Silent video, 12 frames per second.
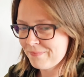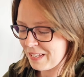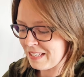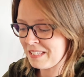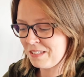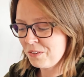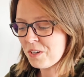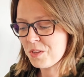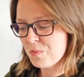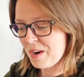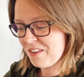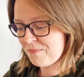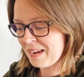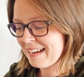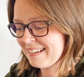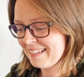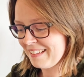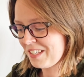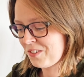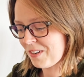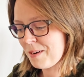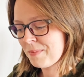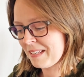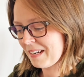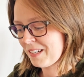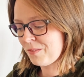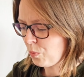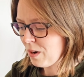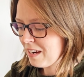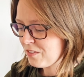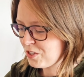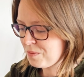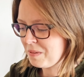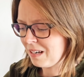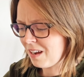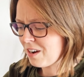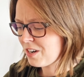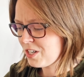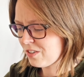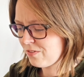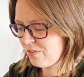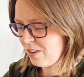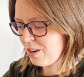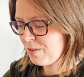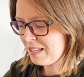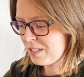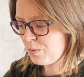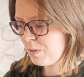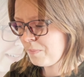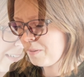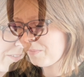It's still got the wave pattern and the stripe section. The waves should be large and flow in a sweeping